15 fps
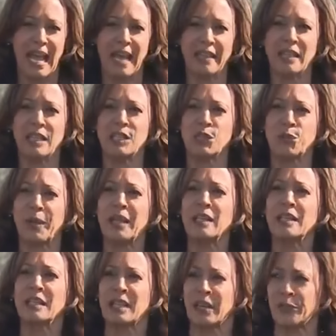And the
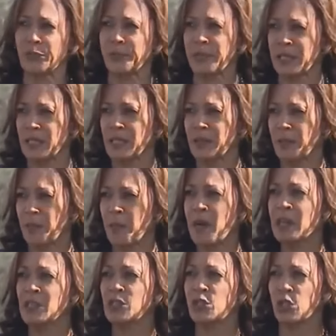Israeli government
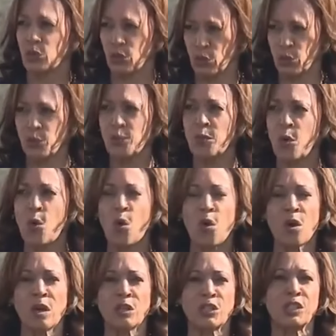must do
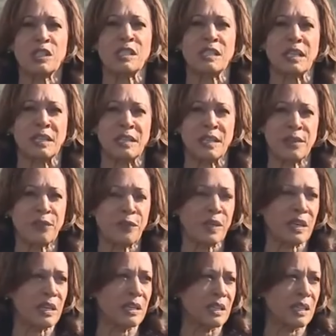more to
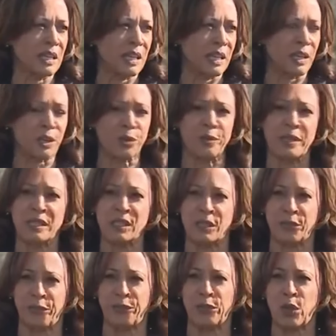significantly increase the
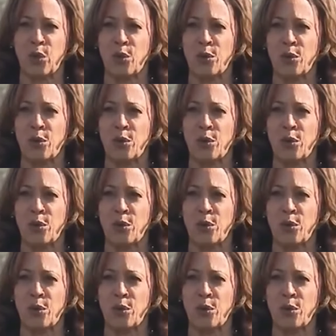flow of aid.